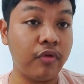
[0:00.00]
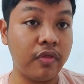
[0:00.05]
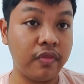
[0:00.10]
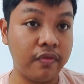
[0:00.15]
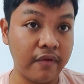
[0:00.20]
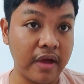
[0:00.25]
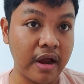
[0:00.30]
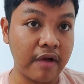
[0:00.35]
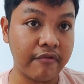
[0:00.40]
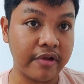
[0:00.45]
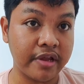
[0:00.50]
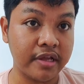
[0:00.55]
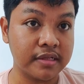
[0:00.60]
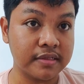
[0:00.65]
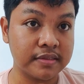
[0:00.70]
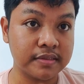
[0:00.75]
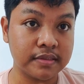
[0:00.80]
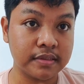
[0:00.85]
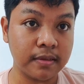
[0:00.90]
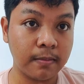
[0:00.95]
with
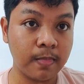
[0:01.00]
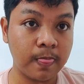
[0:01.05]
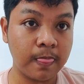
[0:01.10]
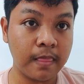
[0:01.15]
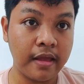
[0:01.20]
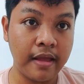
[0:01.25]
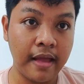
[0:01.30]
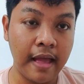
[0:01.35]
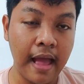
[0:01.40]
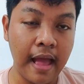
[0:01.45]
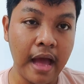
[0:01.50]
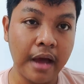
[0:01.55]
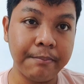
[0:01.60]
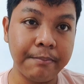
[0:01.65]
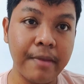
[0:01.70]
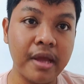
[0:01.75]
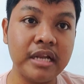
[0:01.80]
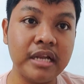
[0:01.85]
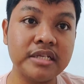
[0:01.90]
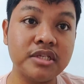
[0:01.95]
variants.
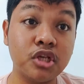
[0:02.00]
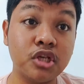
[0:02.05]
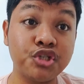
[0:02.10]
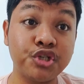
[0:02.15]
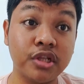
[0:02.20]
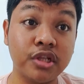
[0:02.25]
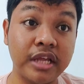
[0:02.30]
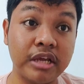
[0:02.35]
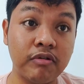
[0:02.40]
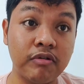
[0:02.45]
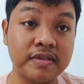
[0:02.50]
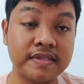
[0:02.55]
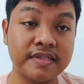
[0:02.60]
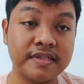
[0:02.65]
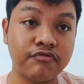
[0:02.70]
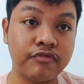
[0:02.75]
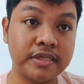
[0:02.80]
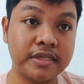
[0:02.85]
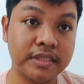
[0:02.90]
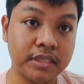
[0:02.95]
Many
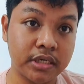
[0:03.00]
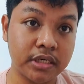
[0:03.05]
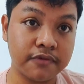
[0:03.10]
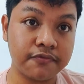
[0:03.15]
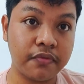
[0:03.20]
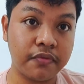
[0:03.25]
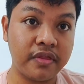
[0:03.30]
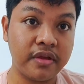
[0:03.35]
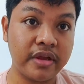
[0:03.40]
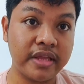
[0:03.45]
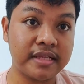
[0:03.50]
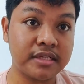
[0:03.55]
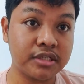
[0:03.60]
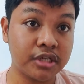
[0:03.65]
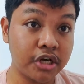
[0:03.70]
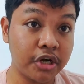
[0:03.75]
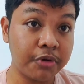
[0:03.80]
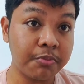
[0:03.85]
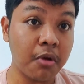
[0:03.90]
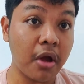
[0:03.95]
sociolinguists reserve the
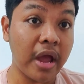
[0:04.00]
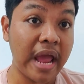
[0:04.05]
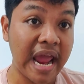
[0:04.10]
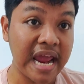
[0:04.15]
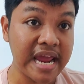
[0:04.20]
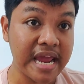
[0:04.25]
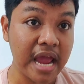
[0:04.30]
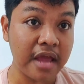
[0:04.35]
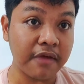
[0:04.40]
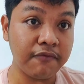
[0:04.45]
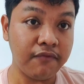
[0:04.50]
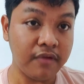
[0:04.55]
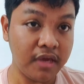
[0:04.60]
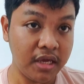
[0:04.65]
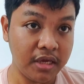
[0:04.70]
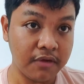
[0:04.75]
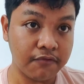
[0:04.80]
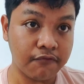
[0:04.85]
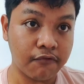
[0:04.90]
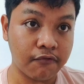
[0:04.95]
term
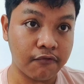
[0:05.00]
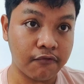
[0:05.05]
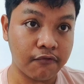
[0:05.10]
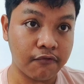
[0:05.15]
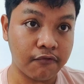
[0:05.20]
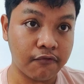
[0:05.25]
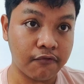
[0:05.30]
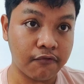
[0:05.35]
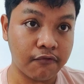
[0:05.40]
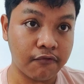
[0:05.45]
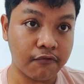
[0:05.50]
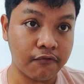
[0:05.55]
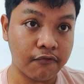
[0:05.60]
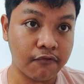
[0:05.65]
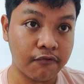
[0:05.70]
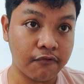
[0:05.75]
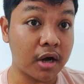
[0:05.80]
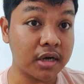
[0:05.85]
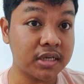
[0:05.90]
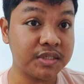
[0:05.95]
AAVE for
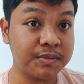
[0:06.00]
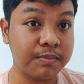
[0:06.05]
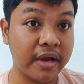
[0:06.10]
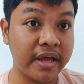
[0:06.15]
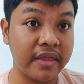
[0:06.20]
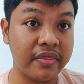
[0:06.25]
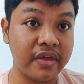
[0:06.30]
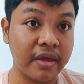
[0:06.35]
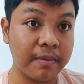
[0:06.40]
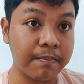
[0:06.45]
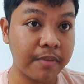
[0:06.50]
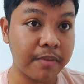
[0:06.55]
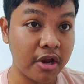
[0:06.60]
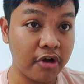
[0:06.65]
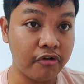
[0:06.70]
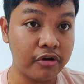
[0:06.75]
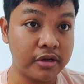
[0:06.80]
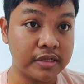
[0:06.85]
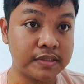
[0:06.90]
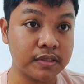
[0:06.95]
variants marked by the
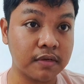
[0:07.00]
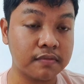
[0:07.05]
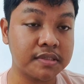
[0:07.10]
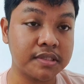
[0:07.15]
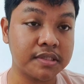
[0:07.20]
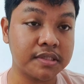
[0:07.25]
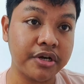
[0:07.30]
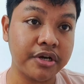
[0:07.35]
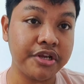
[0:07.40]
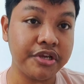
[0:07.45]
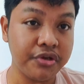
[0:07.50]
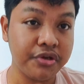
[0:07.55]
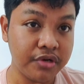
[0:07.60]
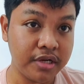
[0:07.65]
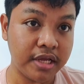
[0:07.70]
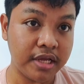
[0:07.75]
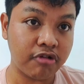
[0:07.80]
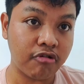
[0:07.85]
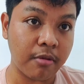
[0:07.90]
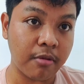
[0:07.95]
appearance of certain
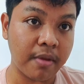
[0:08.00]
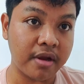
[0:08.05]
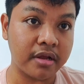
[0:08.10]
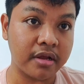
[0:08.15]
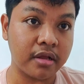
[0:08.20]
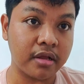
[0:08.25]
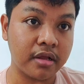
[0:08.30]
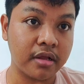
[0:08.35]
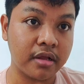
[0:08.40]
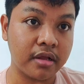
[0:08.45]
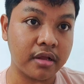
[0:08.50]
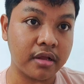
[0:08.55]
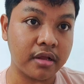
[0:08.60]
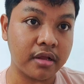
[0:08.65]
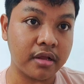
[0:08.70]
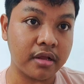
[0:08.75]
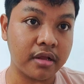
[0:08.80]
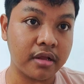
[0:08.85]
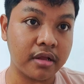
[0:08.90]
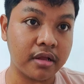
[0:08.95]
unique grammatical
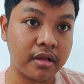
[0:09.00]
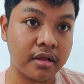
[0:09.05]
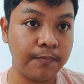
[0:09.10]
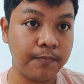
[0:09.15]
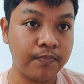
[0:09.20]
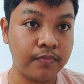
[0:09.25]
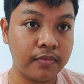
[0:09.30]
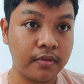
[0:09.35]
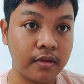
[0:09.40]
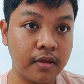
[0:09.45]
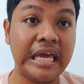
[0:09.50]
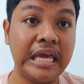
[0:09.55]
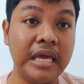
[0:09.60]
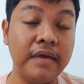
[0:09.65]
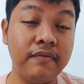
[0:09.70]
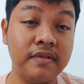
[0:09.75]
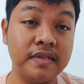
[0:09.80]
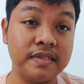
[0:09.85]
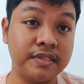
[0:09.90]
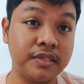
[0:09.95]
features.
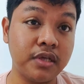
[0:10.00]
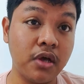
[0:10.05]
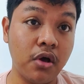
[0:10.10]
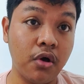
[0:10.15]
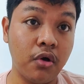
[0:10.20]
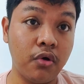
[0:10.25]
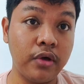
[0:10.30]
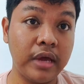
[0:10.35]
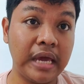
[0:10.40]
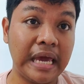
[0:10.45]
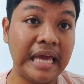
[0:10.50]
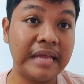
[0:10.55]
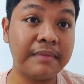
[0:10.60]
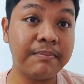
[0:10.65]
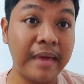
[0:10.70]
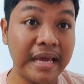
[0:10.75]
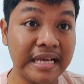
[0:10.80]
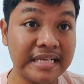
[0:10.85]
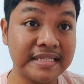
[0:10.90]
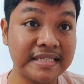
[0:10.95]
Even so, it
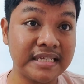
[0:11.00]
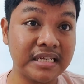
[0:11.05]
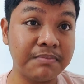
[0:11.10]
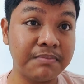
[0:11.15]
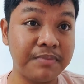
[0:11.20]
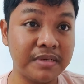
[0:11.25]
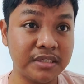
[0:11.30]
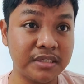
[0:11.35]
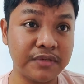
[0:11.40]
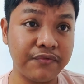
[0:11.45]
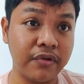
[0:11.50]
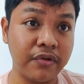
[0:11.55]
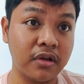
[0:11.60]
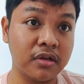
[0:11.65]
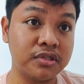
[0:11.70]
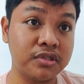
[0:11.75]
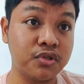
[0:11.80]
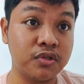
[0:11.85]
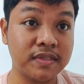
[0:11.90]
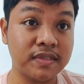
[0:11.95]
may still be
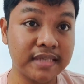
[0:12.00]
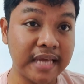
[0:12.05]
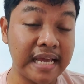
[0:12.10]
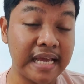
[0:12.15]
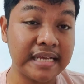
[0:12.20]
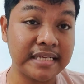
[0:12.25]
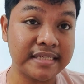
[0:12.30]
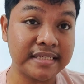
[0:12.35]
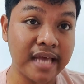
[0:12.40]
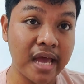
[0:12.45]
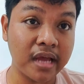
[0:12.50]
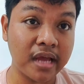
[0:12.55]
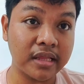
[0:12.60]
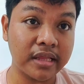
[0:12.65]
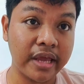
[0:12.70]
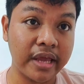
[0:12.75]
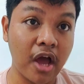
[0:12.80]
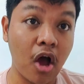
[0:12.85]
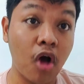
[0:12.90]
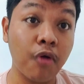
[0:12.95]
difficult to say
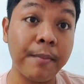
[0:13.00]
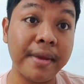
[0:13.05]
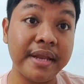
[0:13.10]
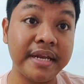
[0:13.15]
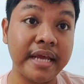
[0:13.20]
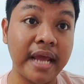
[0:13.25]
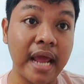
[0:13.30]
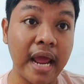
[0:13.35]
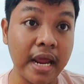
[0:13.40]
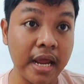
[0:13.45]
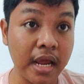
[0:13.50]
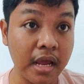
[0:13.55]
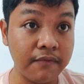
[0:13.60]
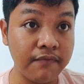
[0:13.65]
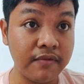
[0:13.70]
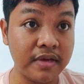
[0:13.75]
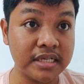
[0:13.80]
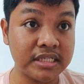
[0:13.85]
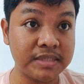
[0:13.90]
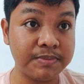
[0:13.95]
exactly how many
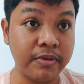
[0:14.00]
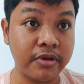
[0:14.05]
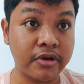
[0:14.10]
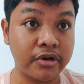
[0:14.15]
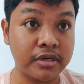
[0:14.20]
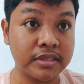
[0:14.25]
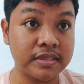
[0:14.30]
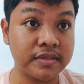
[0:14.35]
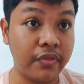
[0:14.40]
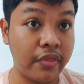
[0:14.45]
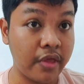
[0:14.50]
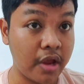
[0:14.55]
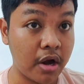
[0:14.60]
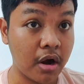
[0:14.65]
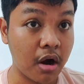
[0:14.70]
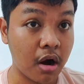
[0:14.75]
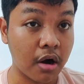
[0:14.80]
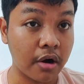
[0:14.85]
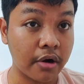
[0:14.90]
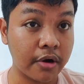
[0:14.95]
AAVE speakers there
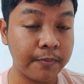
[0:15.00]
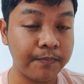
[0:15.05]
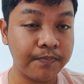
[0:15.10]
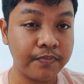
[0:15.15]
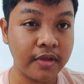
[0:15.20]
are,